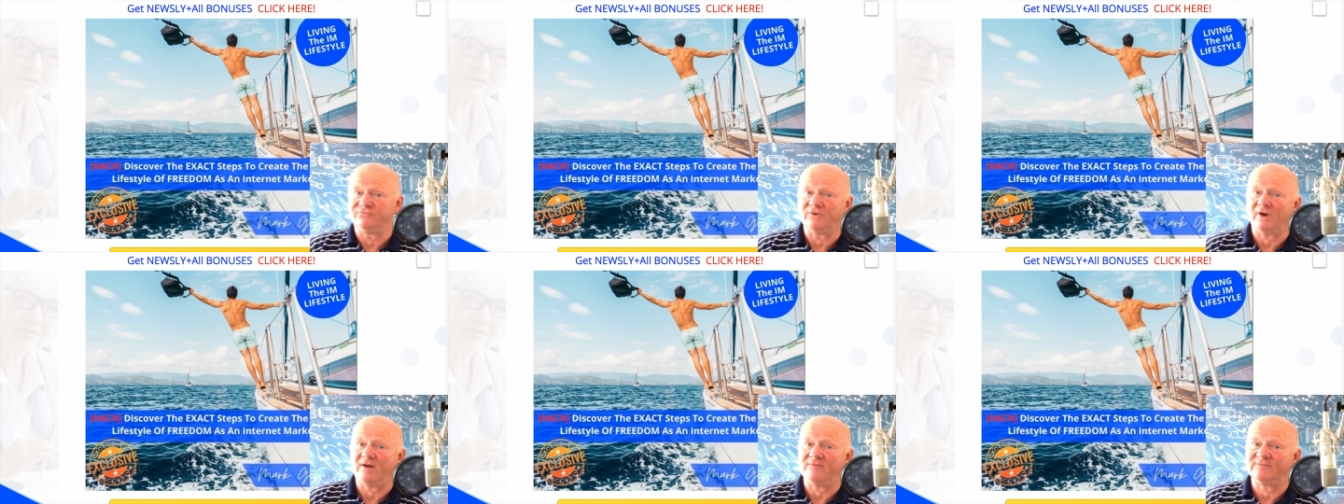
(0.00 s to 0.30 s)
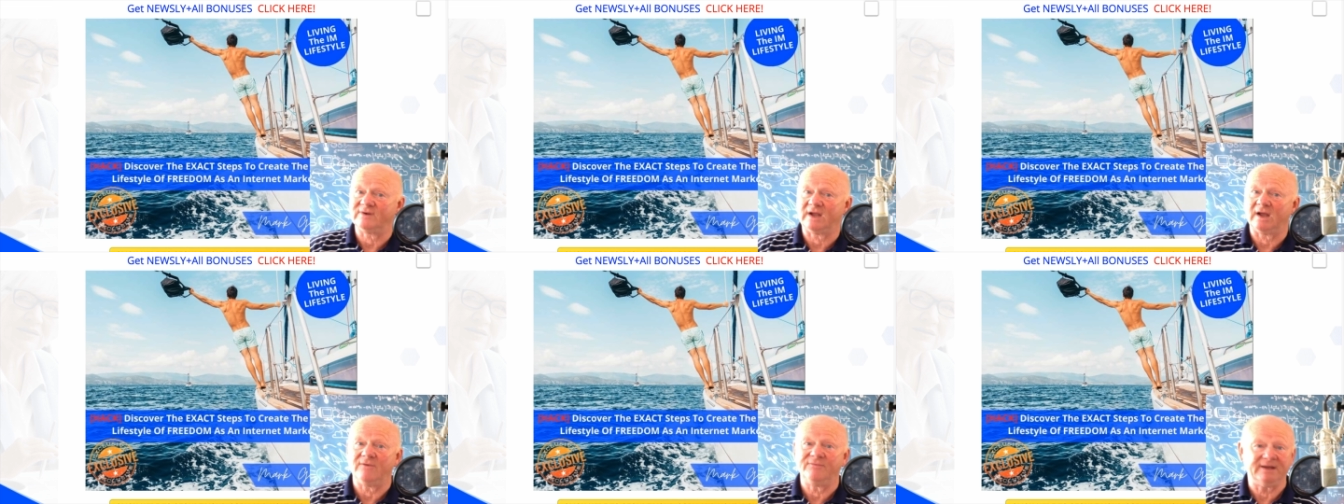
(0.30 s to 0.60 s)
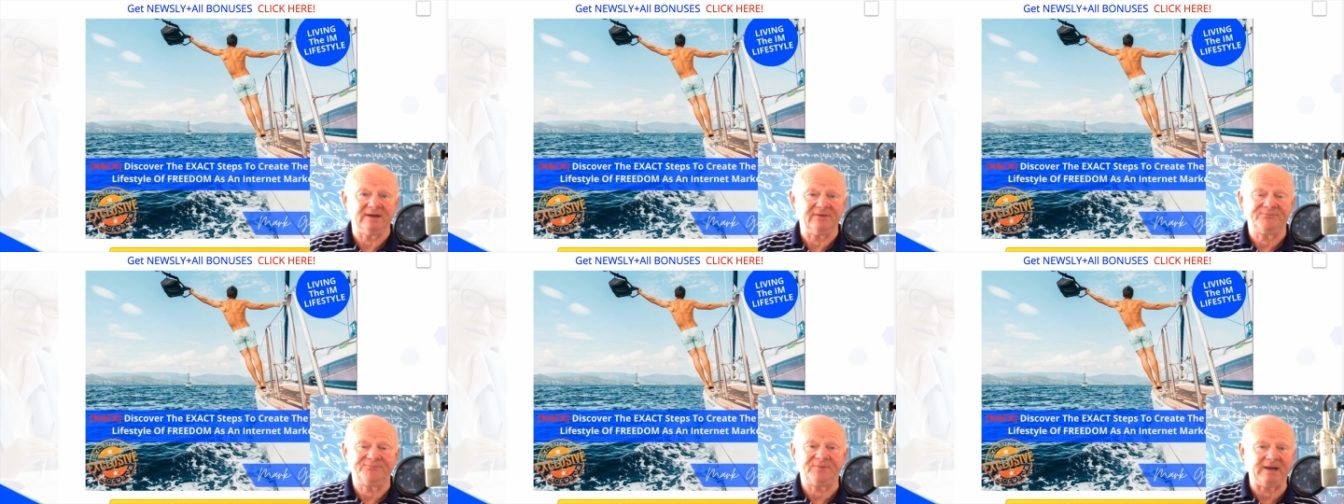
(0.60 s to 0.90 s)
rather go
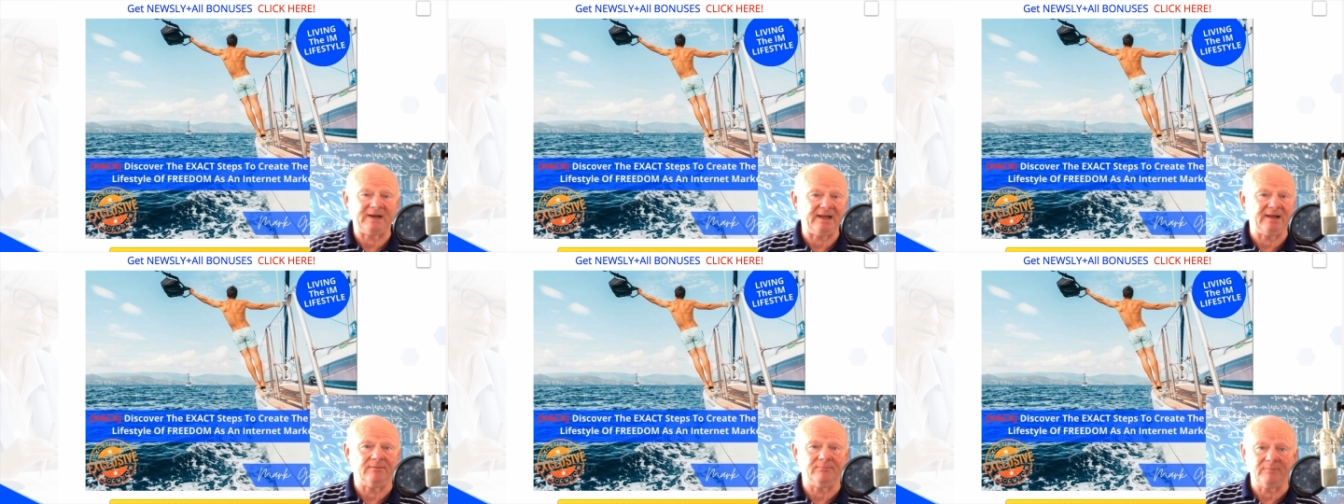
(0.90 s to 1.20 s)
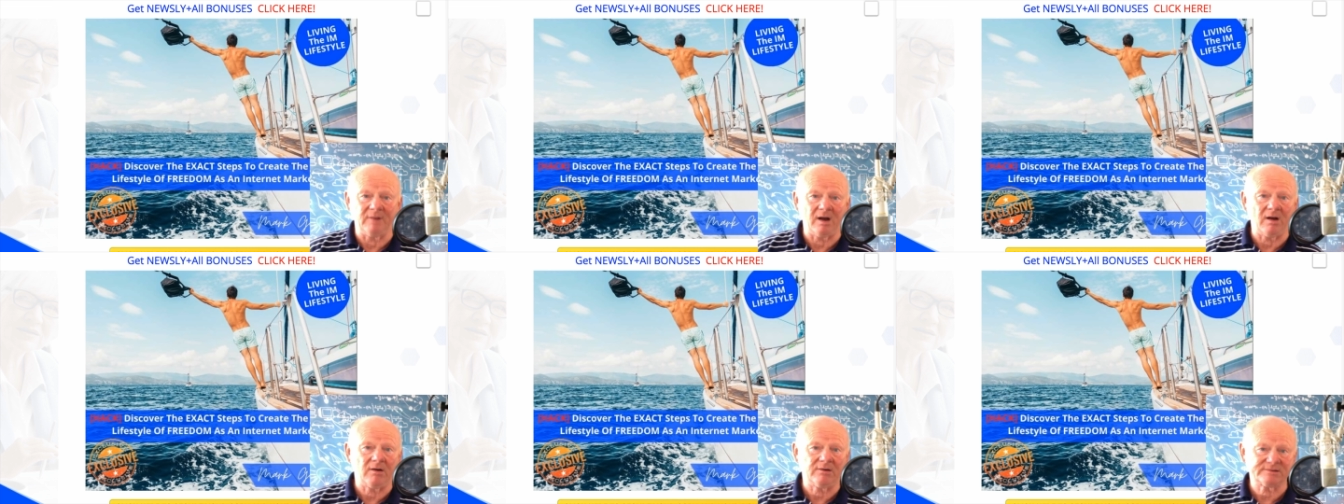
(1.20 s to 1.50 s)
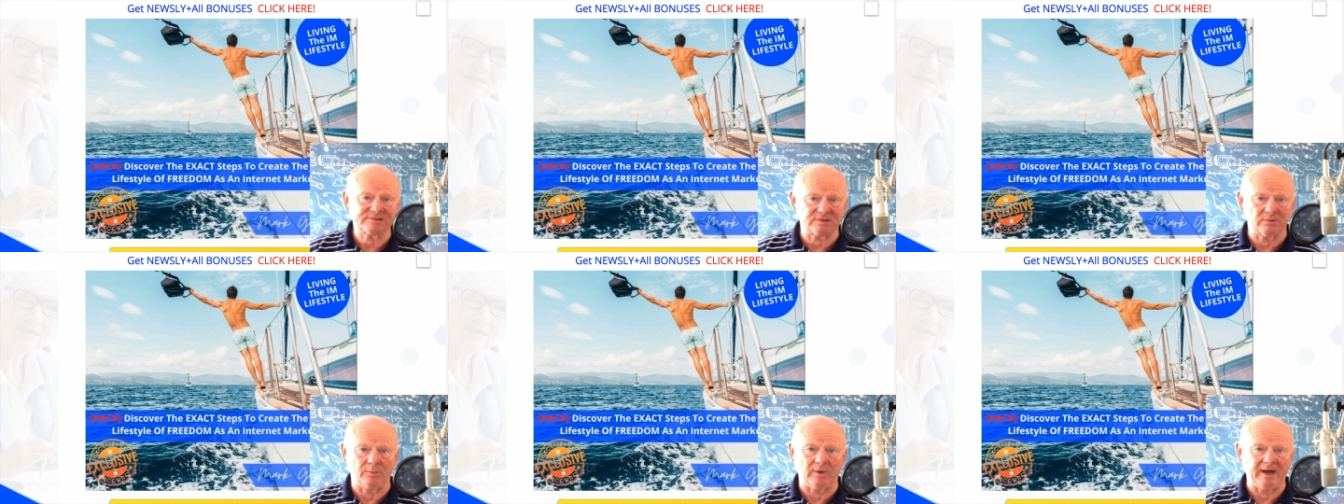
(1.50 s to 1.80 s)
the affiliate
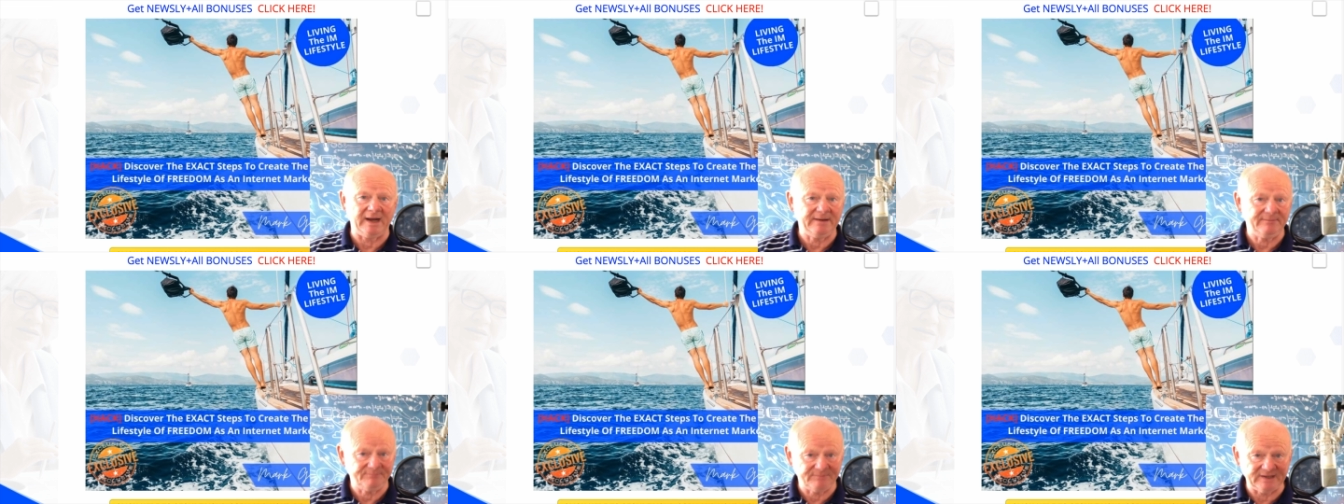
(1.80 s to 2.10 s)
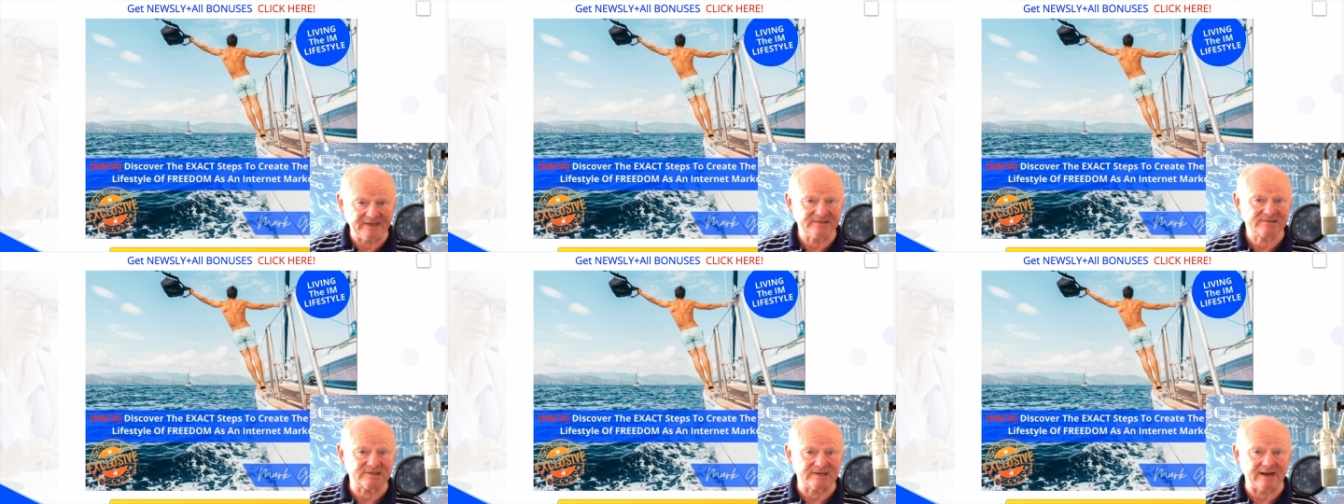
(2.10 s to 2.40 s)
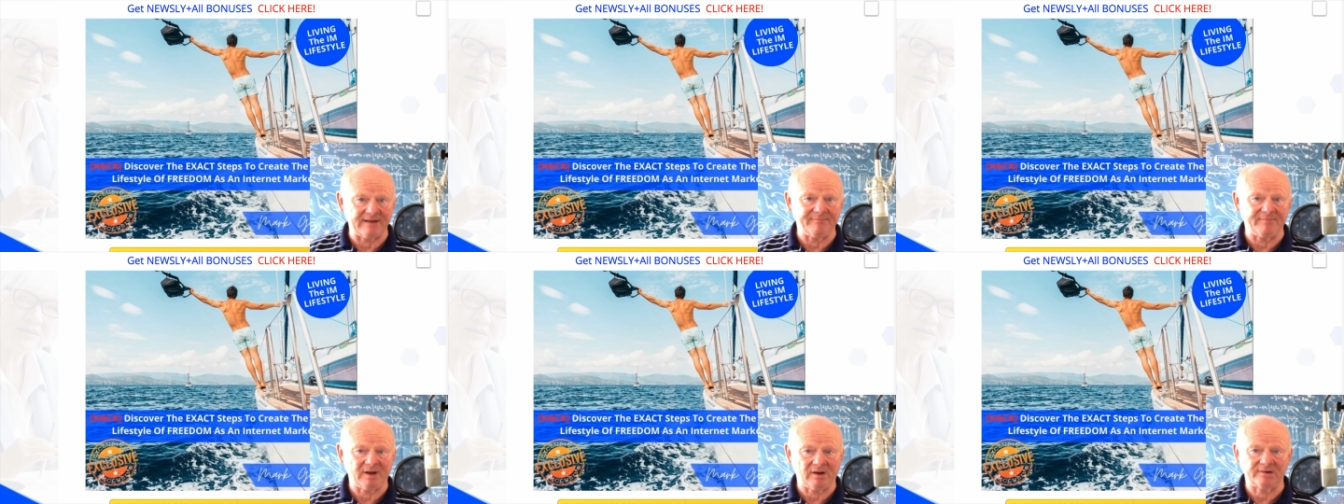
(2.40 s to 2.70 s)
marketer way,
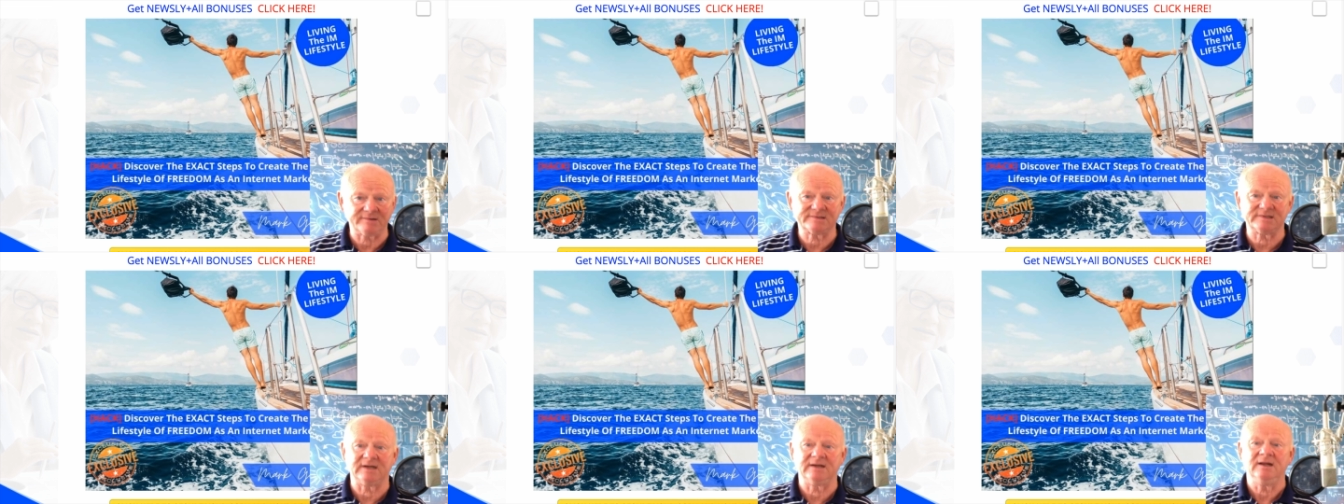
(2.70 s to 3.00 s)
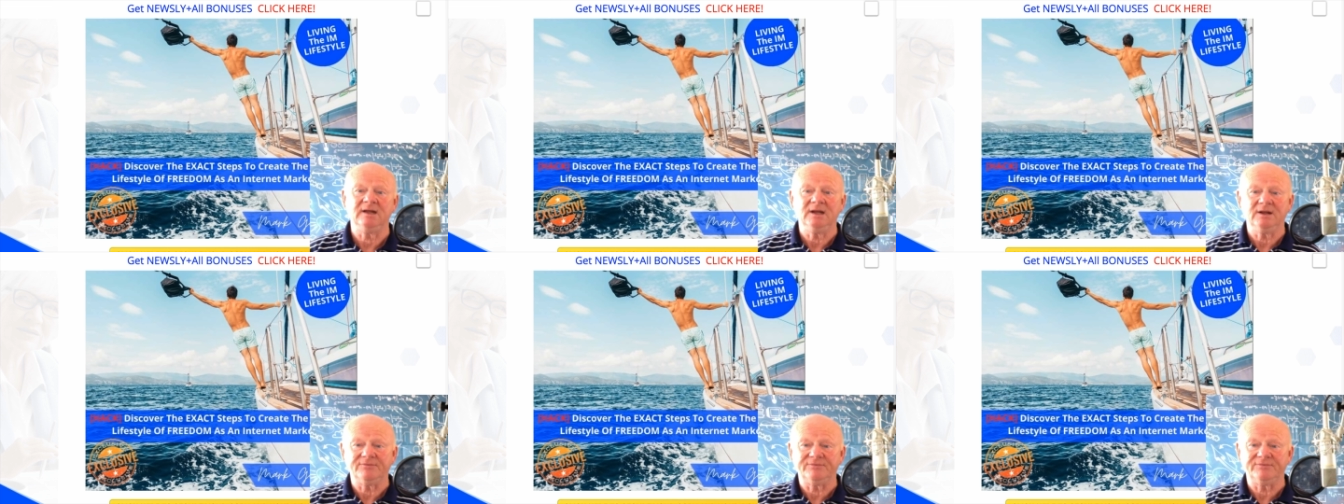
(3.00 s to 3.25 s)
internet marketing.